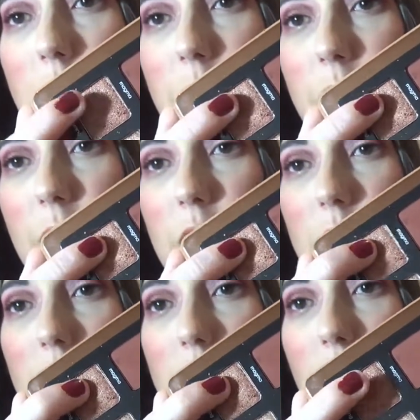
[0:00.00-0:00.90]

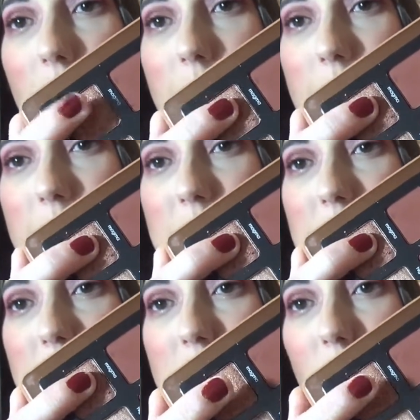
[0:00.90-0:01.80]
There
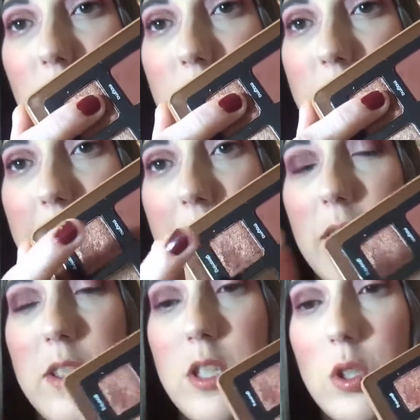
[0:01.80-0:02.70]
is sort of like a
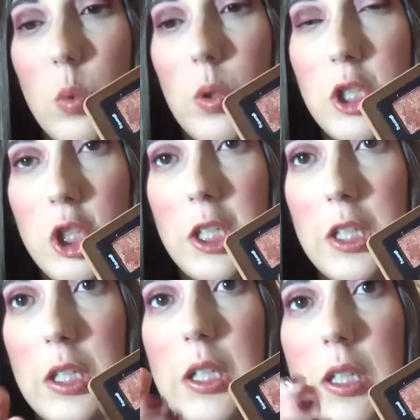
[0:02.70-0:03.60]

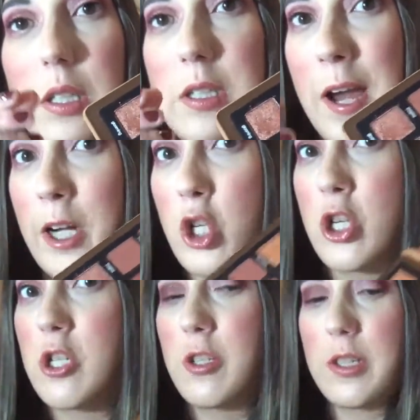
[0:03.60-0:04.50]
squishy
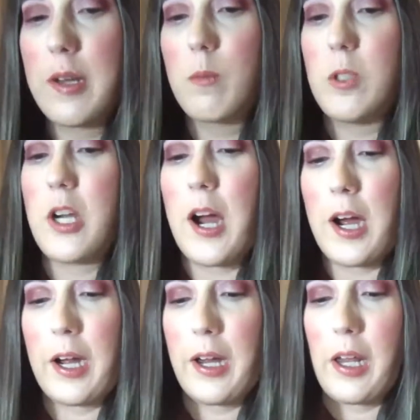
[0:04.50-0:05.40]
texture to them, which
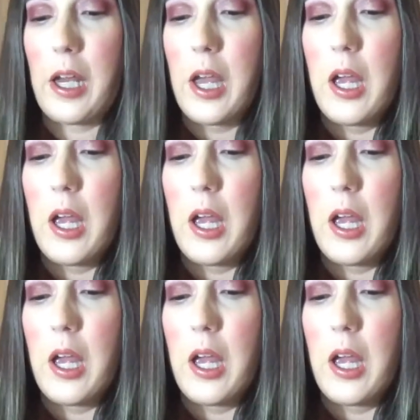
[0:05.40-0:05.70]
I